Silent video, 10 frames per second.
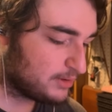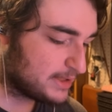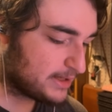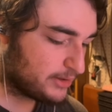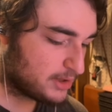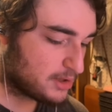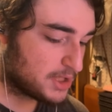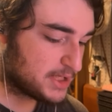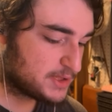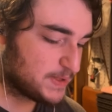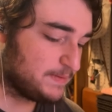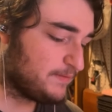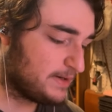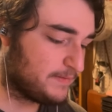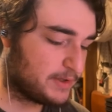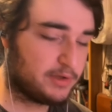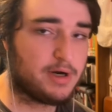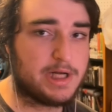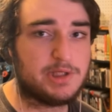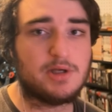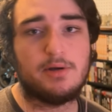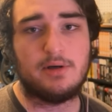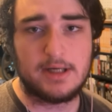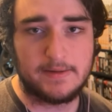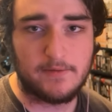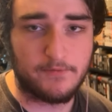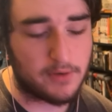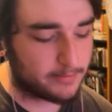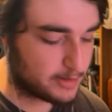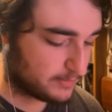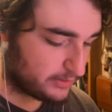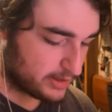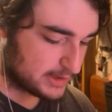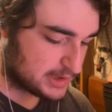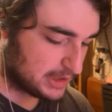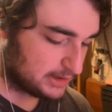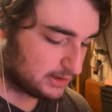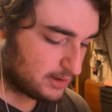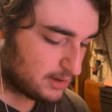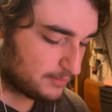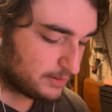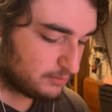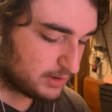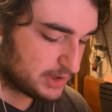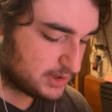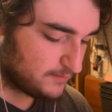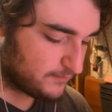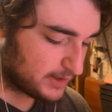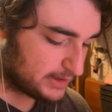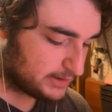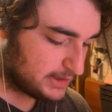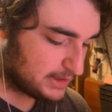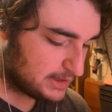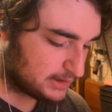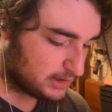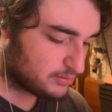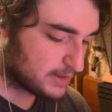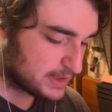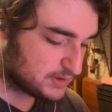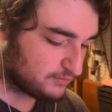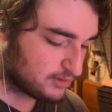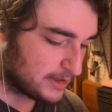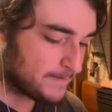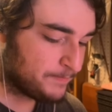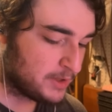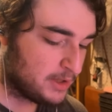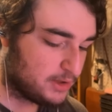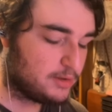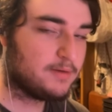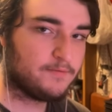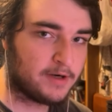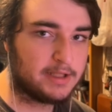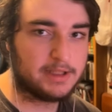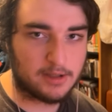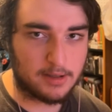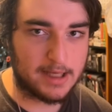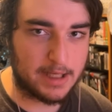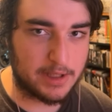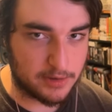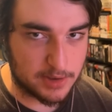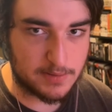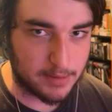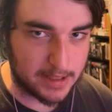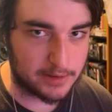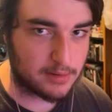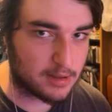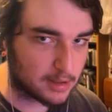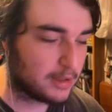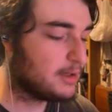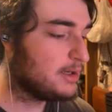now, the car is 7,500 credits, so you're gonna have to farm them credits to get the car, but once you finally get the credits for it, you can finally go ahead and use the brand new car.